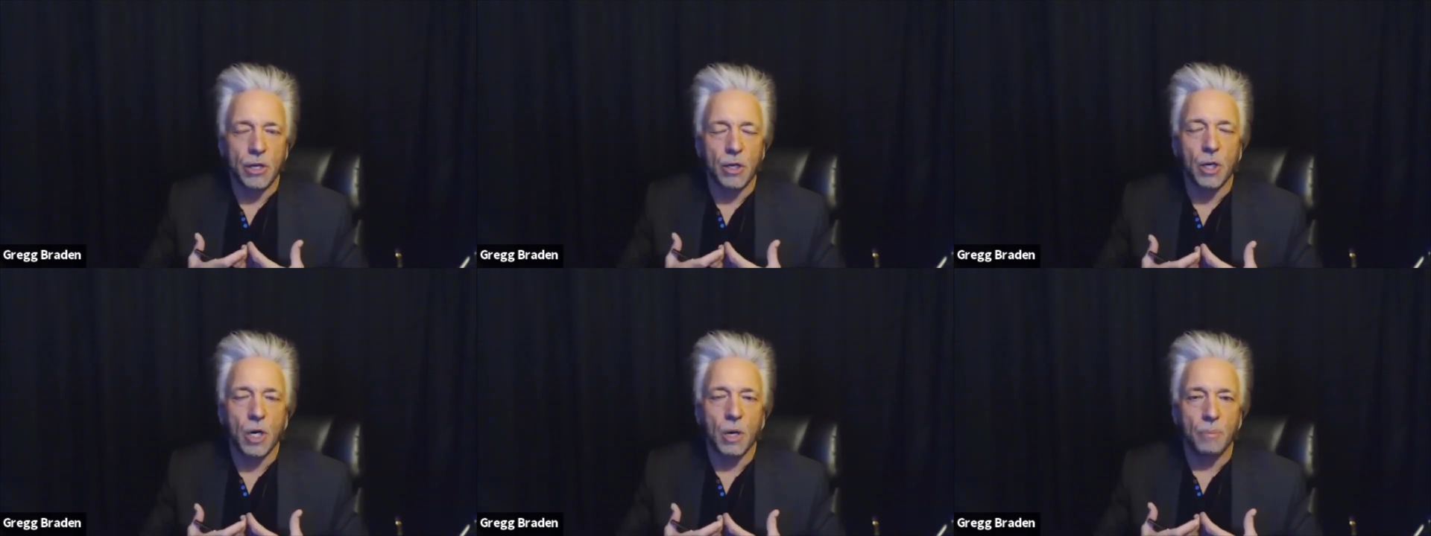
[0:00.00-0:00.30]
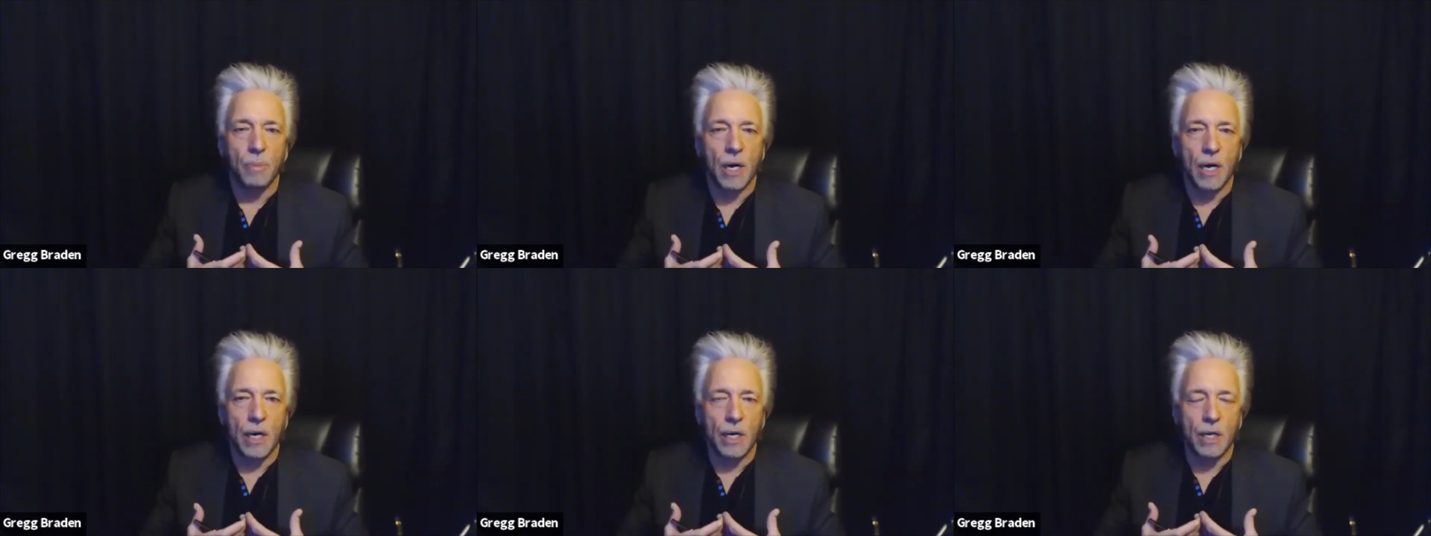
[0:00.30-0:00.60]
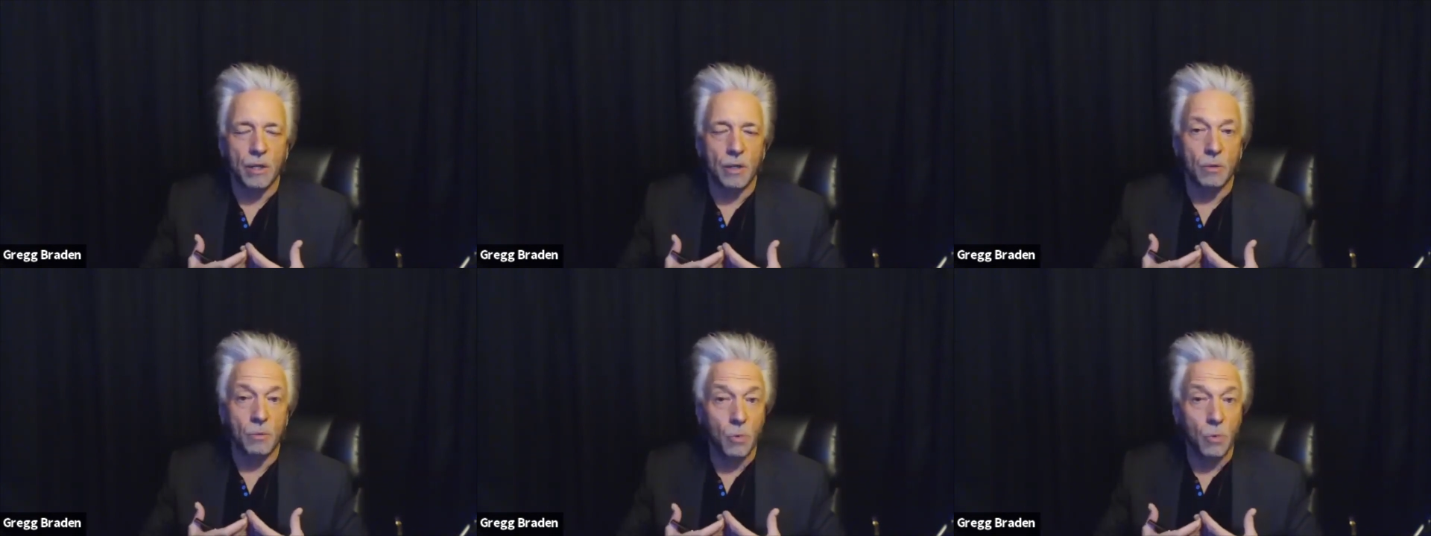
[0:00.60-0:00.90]
our body
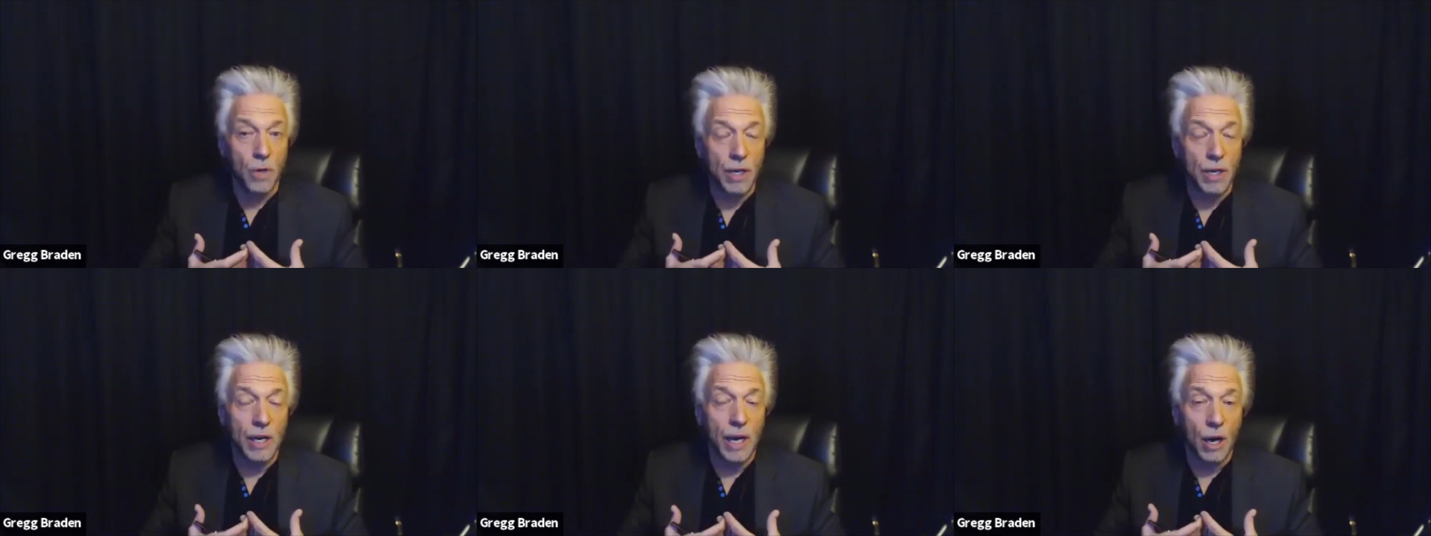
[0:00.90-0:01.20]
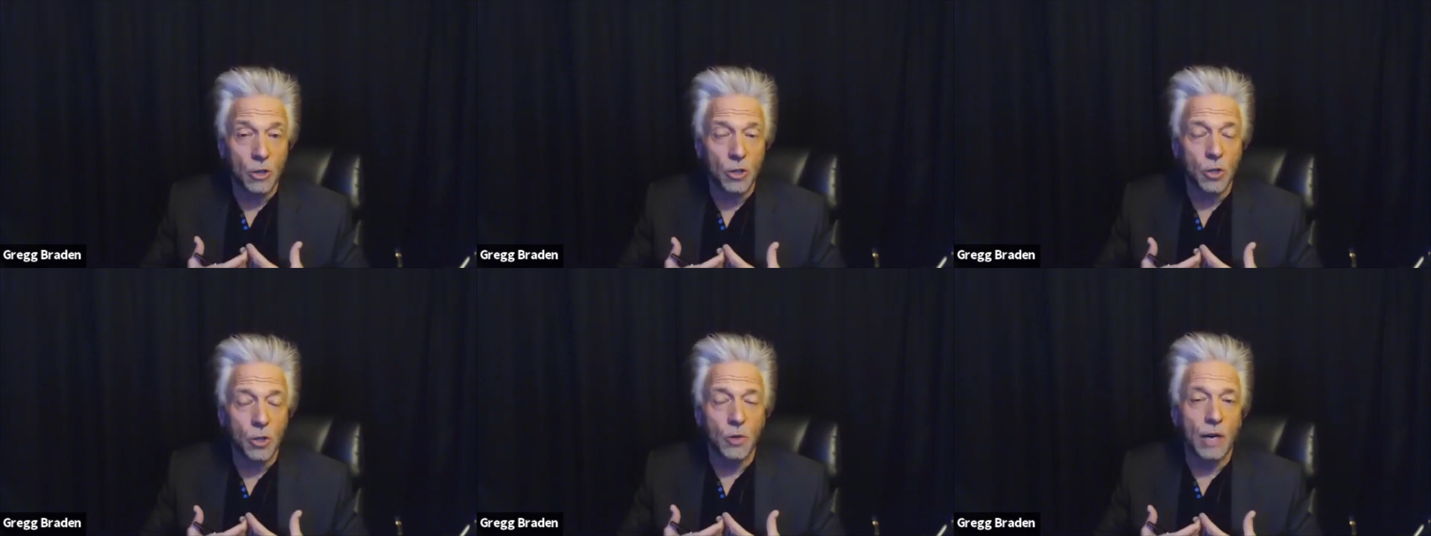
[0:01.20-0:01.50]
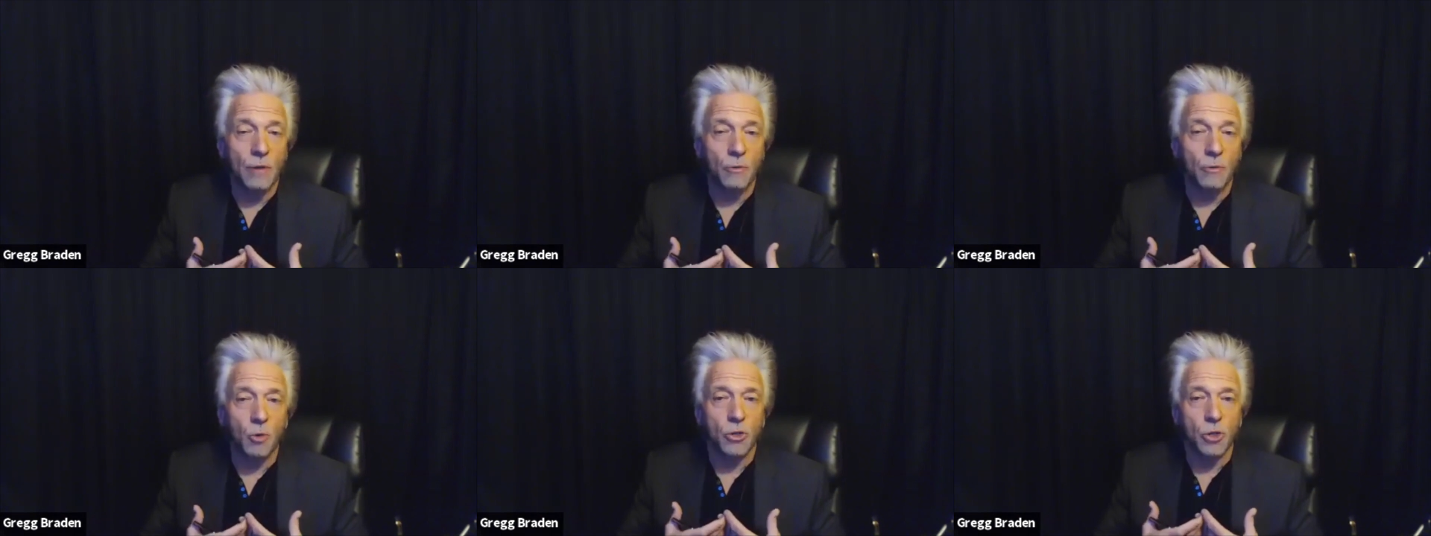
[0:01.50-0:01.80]
that we also
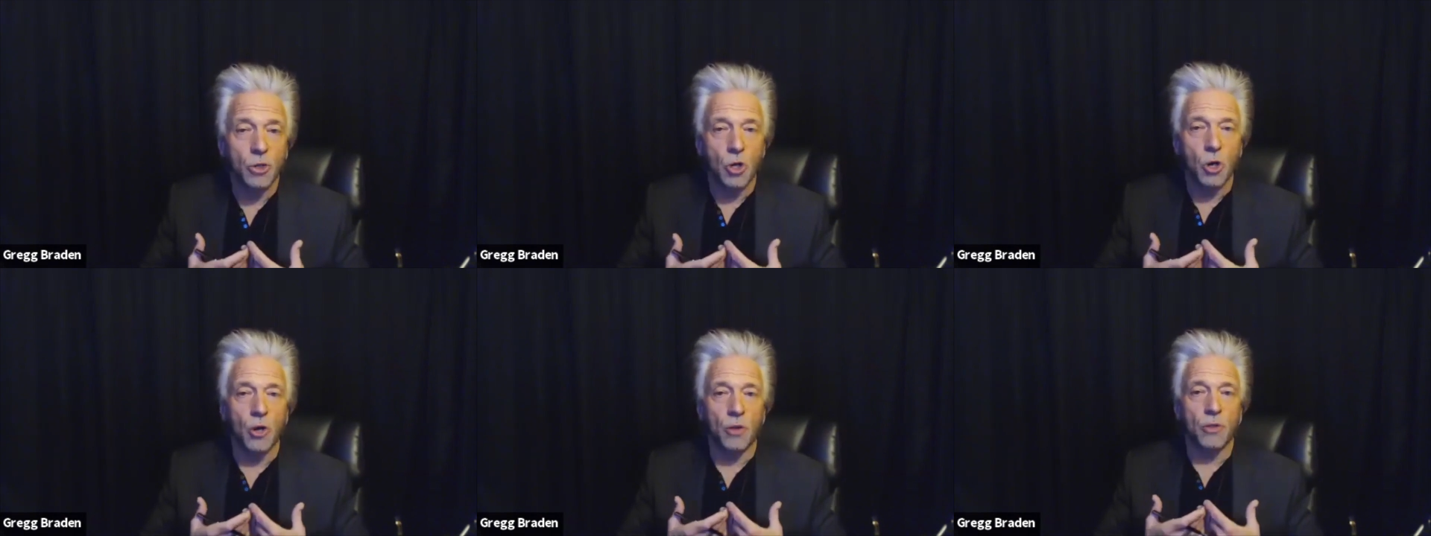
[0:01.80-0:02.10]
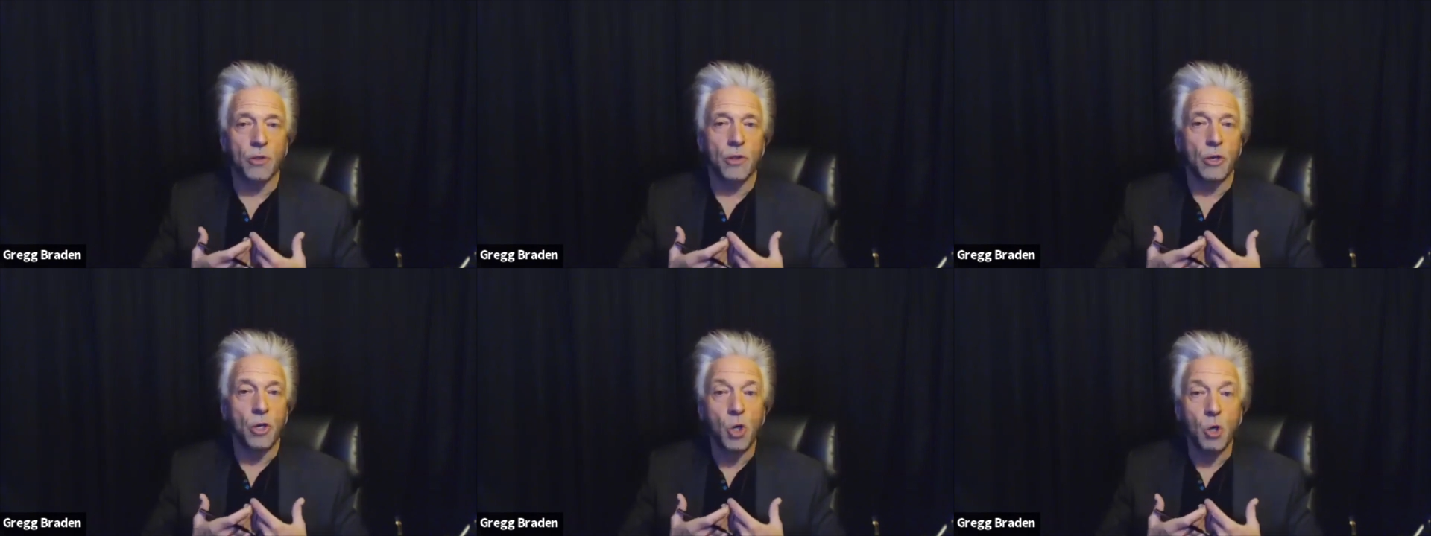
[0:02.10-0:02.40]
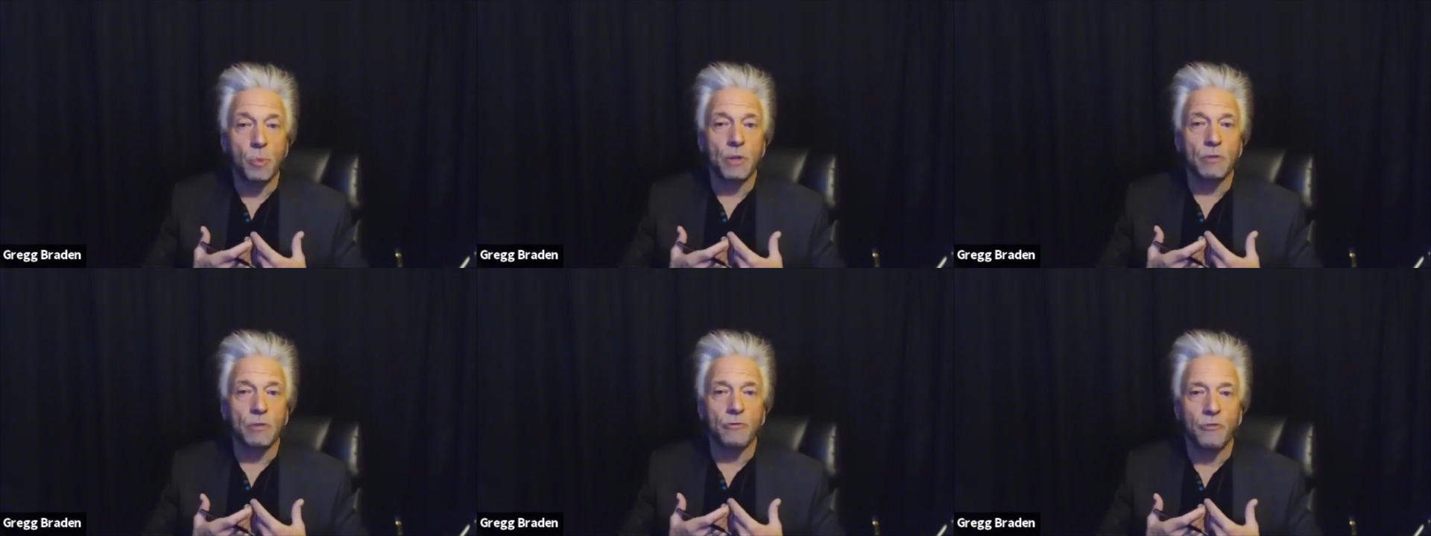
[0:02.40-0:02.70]
have what is called the
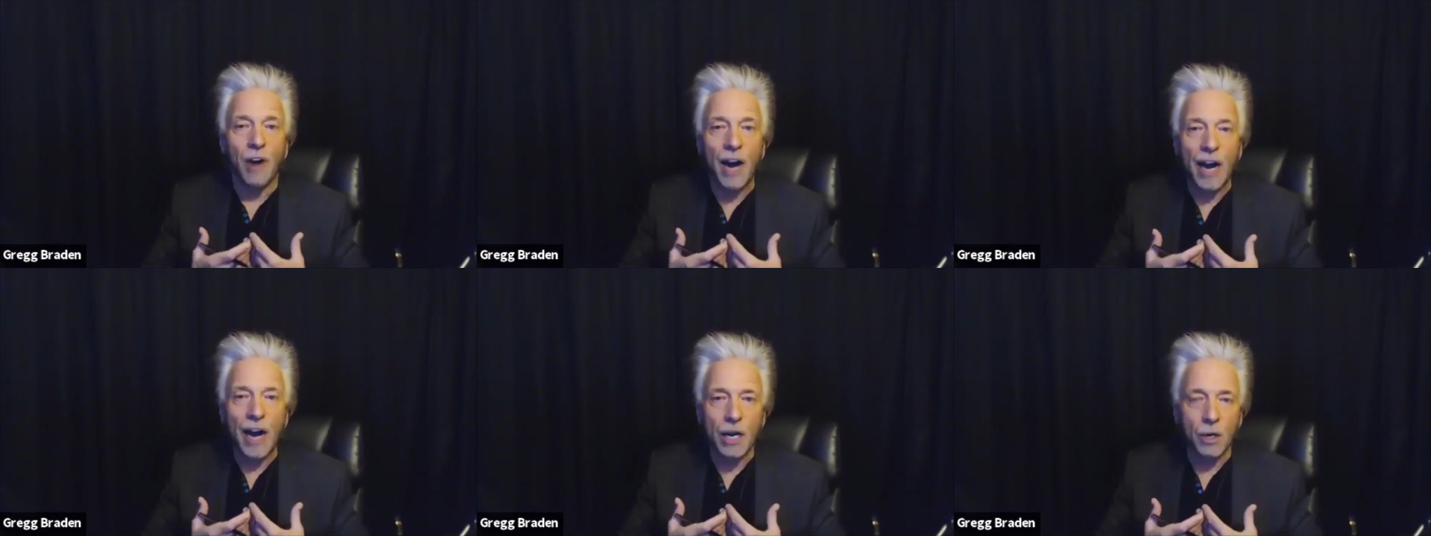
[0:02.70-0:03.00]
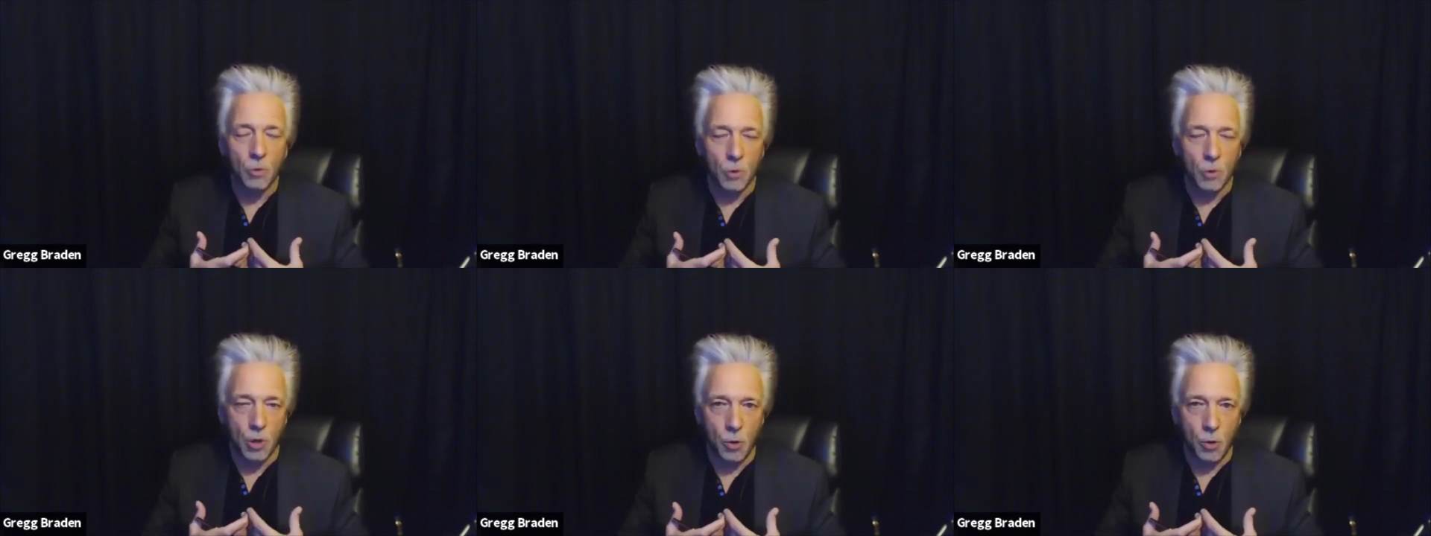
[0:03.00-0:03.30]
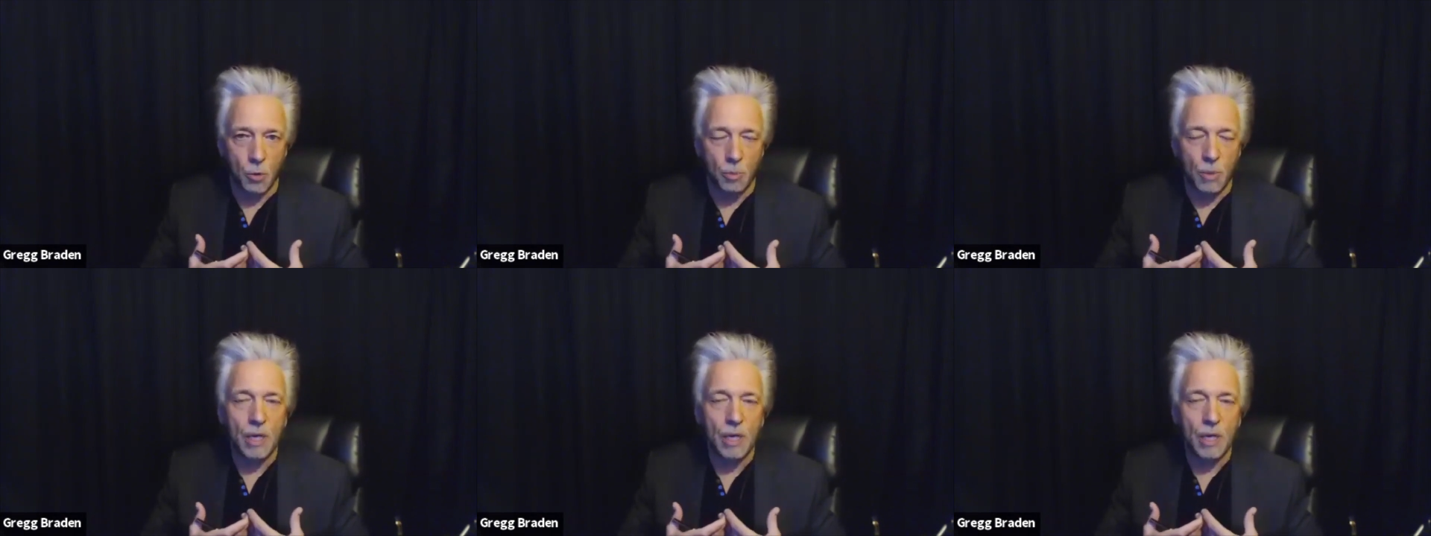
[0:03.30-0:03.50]
human virome,